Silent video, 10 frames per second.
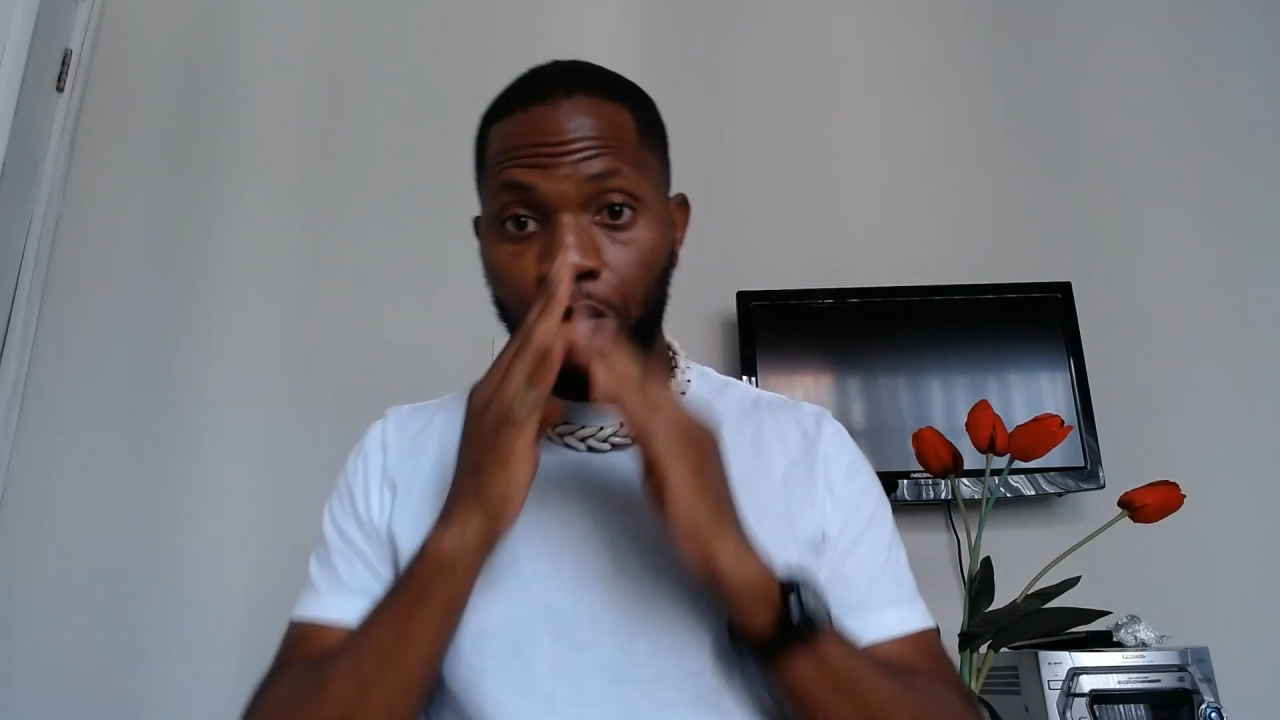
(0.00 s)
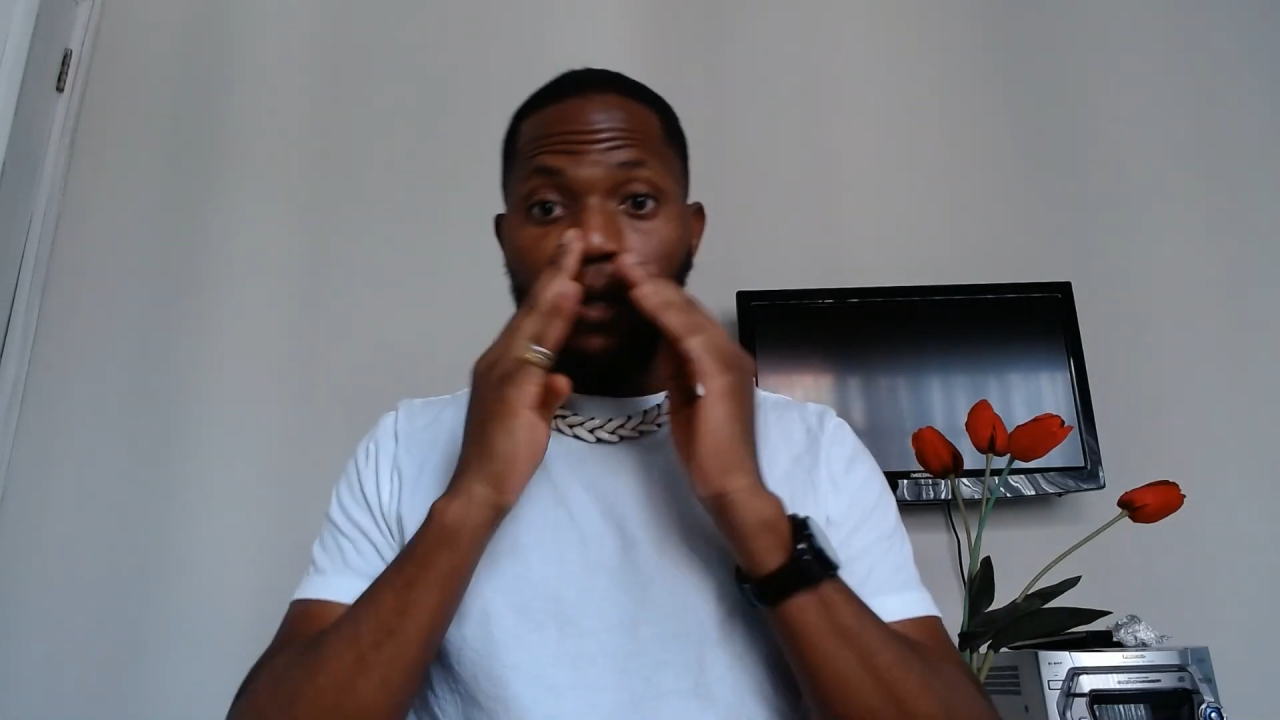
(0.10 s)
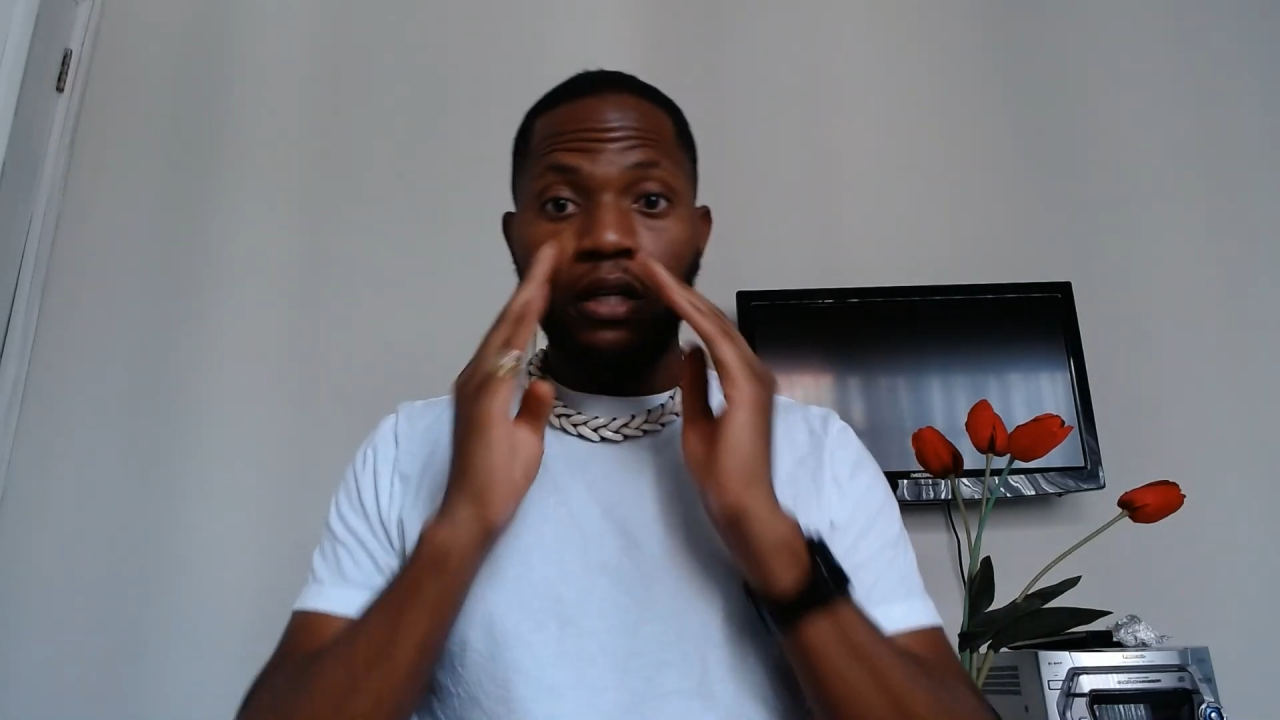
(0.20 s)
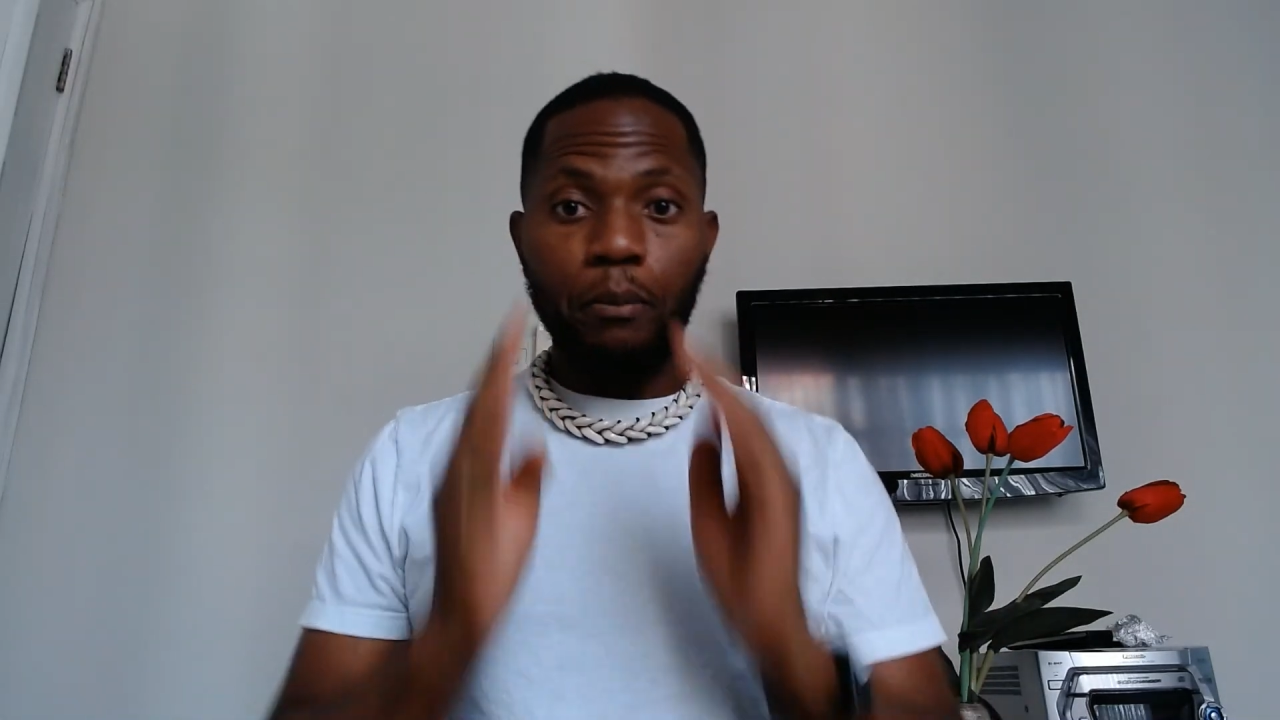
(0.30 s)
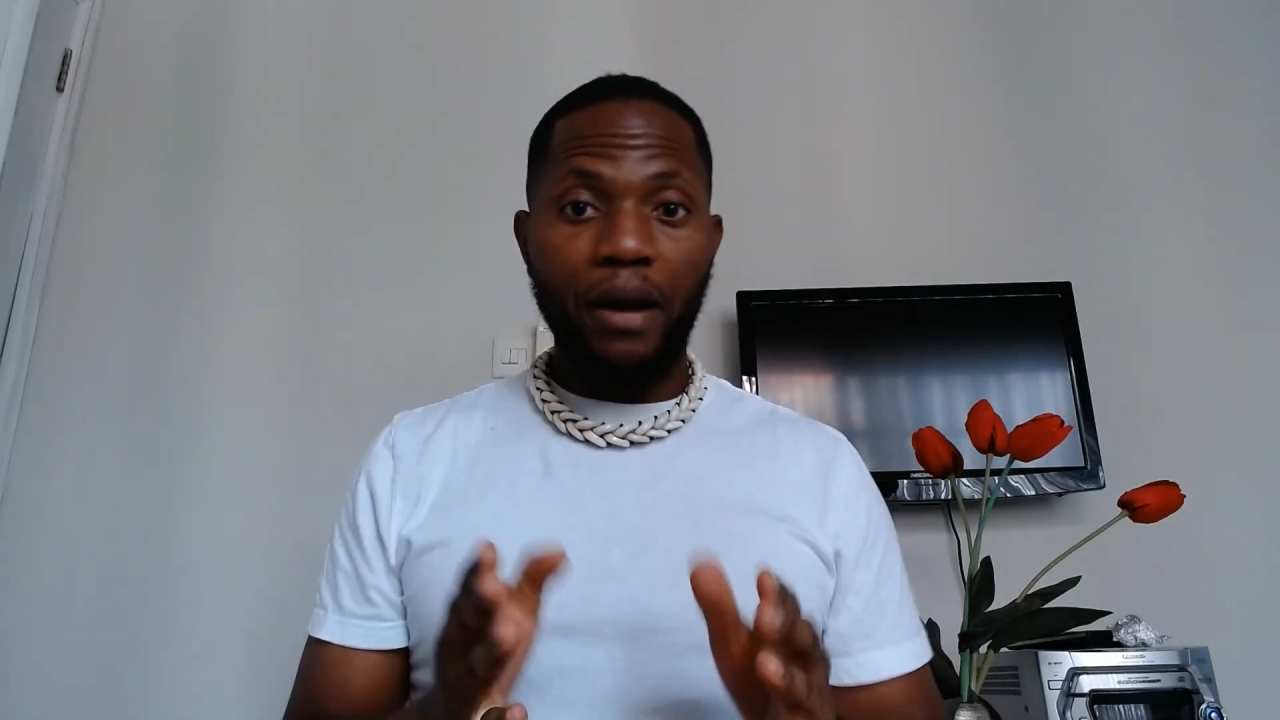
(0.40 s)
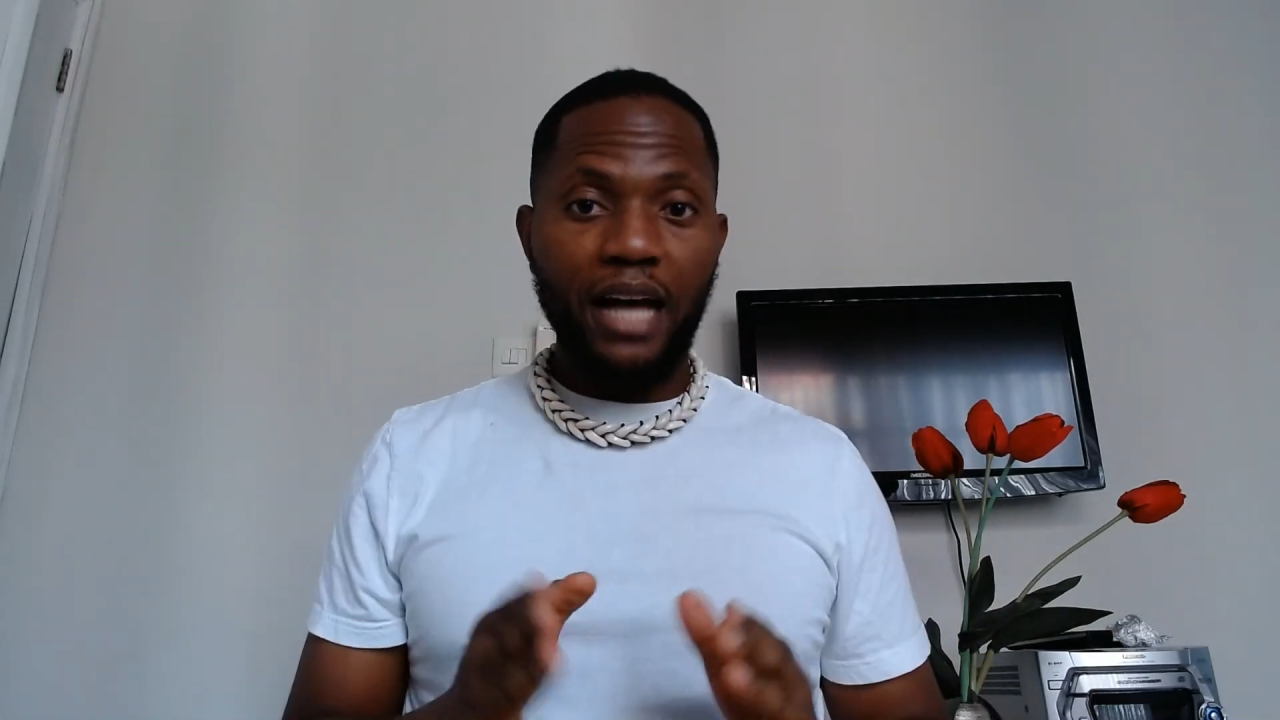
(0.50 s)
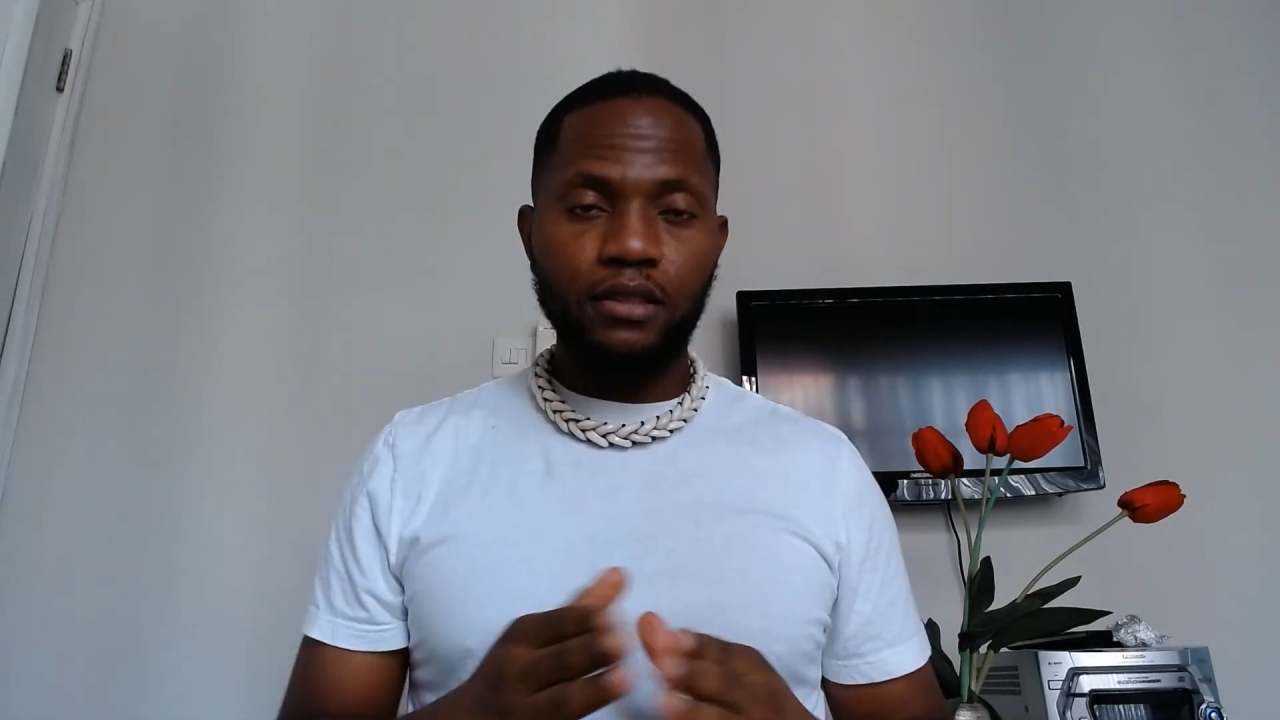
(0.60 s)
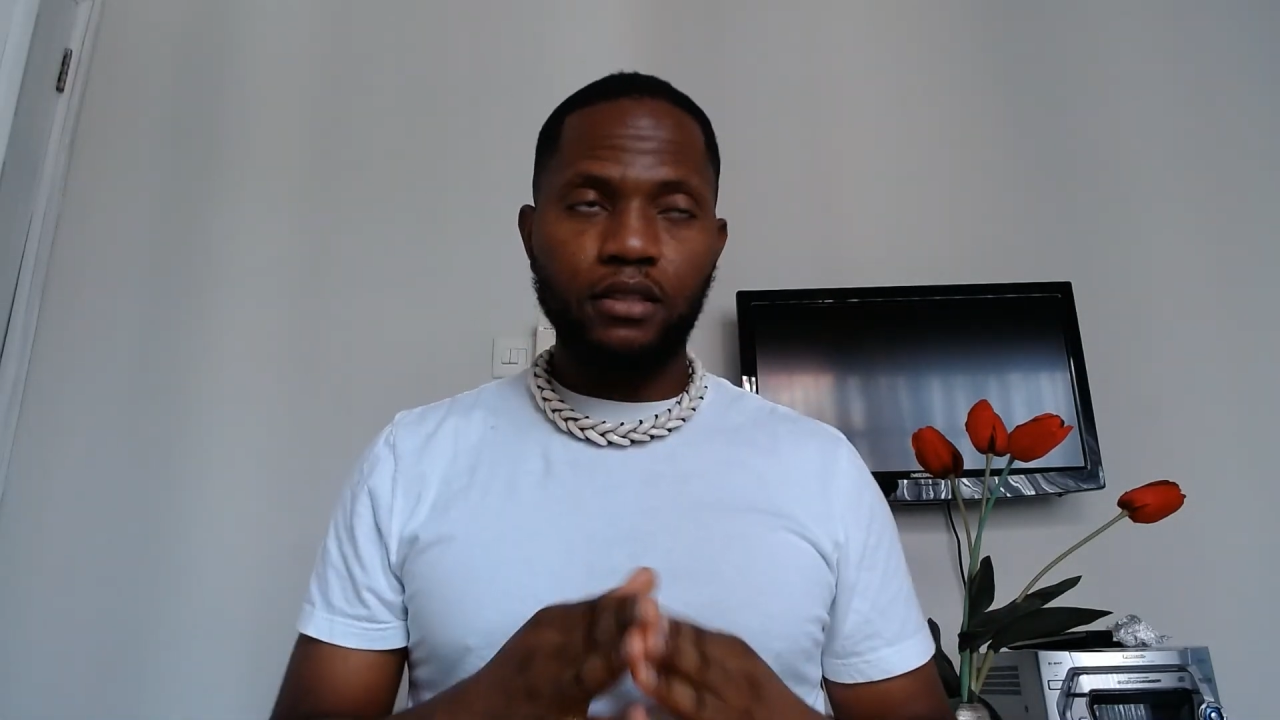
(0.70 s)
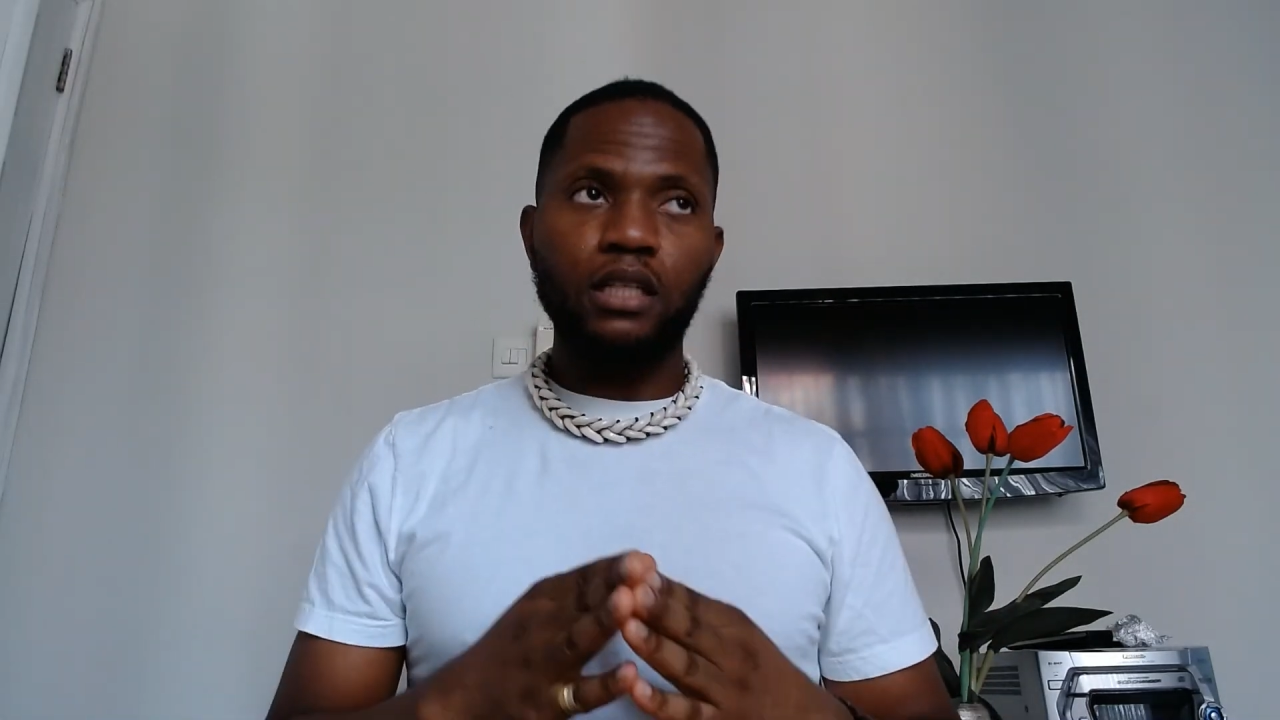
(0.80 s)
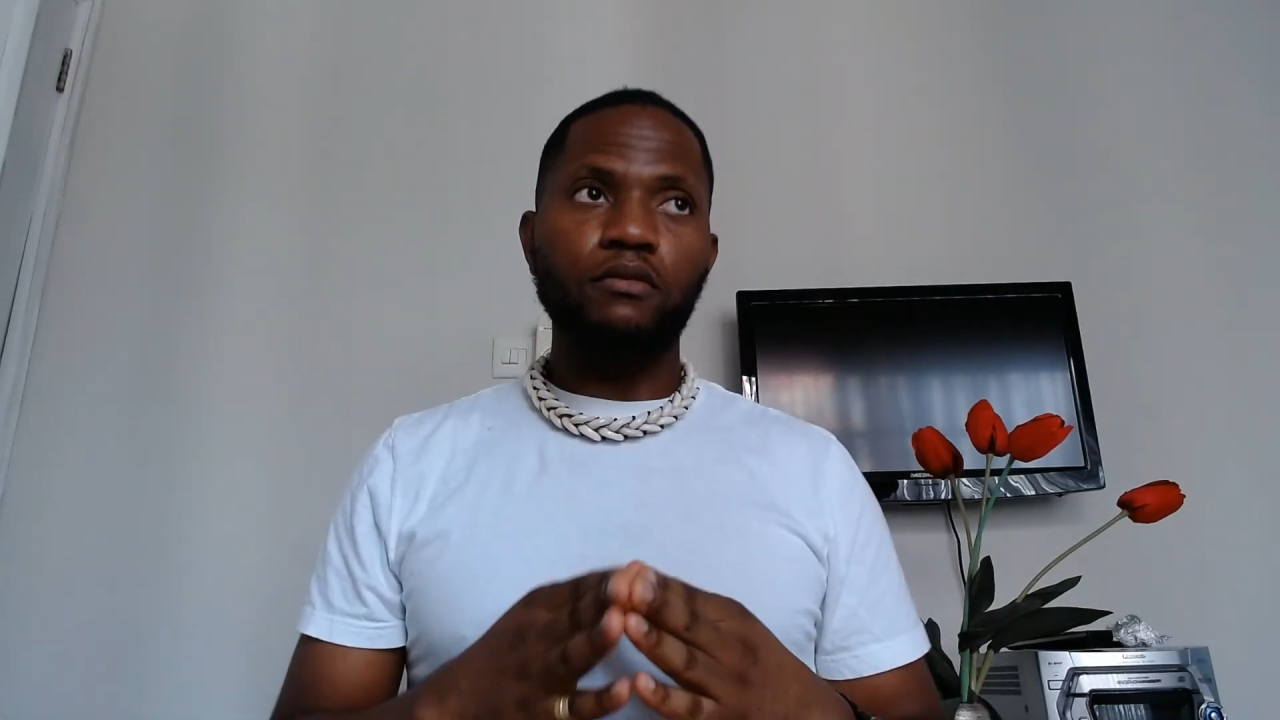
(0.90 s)

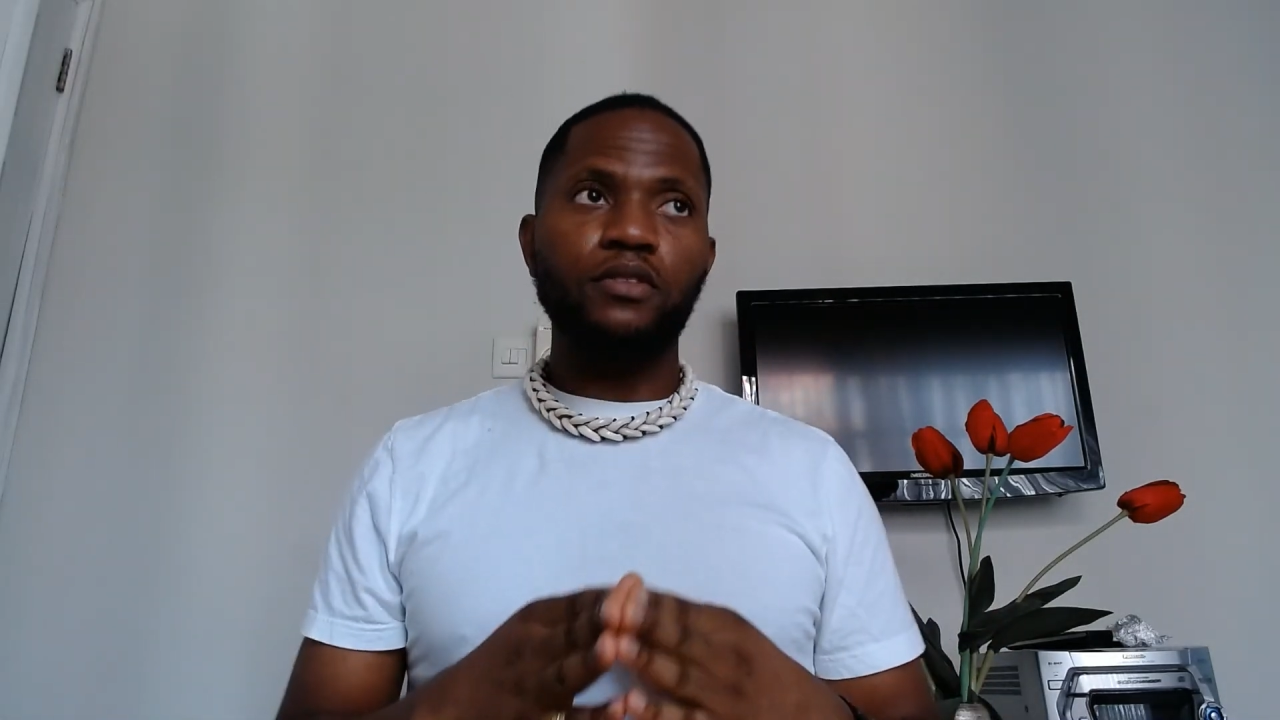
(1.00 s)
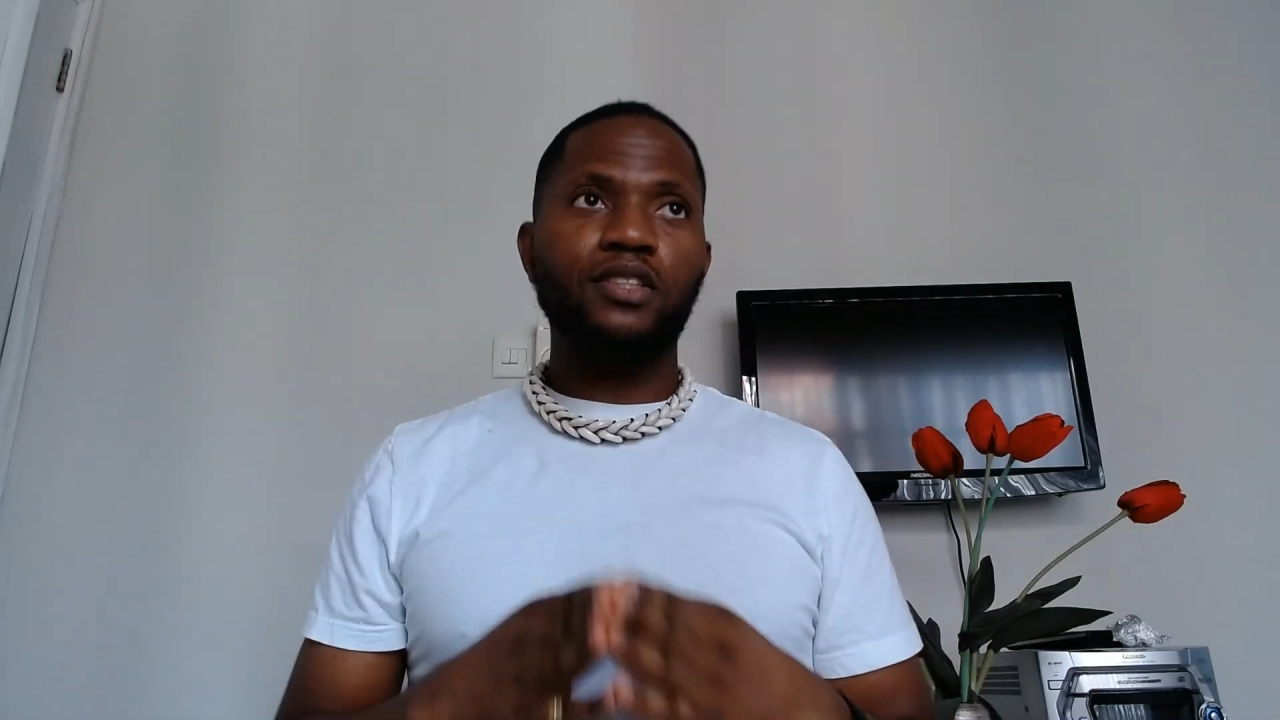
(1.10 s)
positives.